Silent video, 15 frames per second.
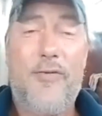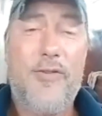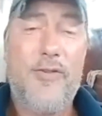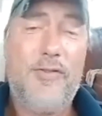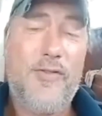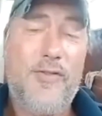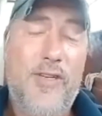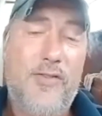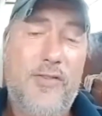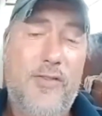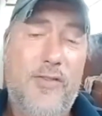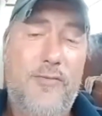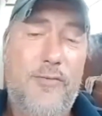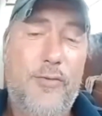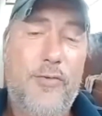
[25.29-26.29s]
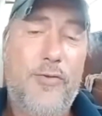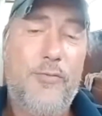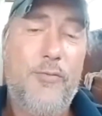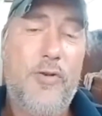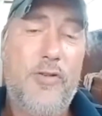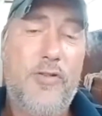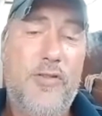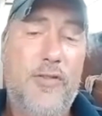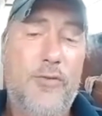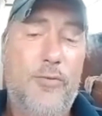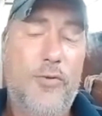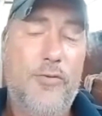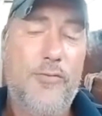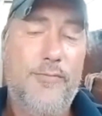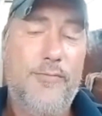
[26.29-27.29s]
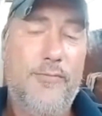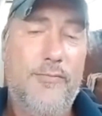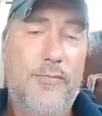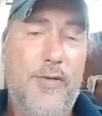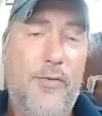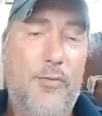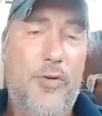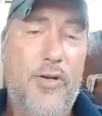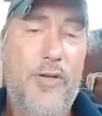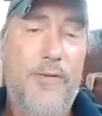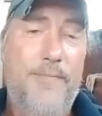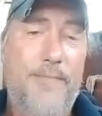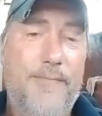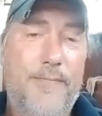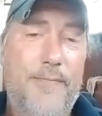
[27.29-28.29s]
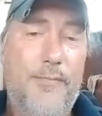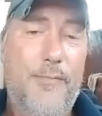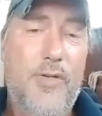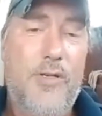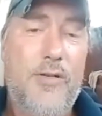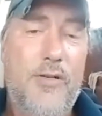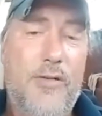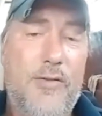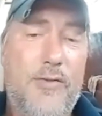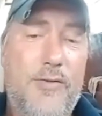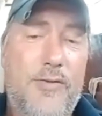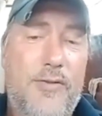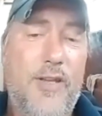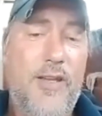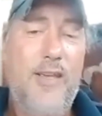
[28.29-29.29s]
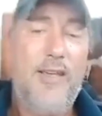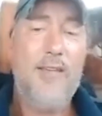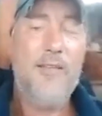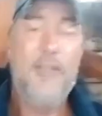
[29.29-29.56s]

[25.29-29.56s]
This is actually for Smart Sailboat, everybody, because today,